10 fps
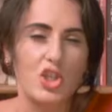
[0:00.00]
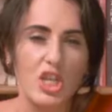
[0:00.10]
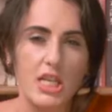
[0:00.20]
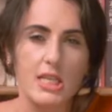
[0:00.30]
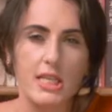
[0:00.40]

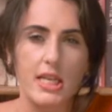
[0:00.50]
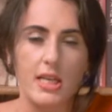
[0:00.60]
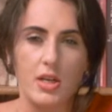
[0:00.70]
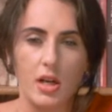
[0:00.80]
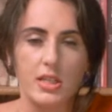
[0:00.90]
cheesy,
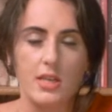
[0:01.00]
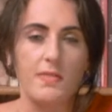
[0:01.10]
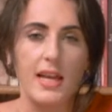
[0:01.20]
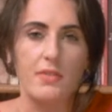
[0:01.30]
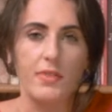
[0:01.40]
nutty
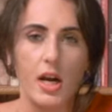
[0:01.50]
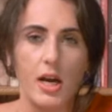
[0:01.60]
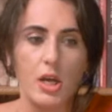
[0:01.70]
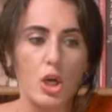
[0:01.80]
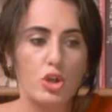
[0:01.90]
flavour
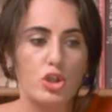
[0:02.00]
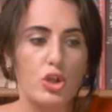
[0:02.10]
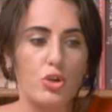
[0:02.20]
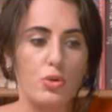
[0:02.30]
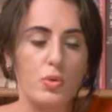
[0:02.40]

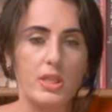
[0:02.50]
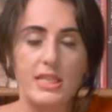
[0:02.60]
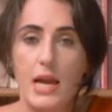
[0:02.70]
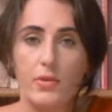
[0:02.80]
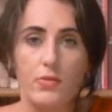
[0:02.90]
to
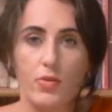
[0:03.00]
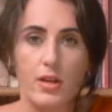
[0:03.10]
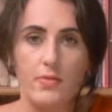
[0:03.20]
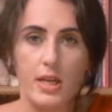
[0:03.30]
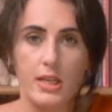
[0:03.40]
dairy-free
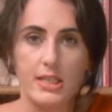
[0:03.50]
vegan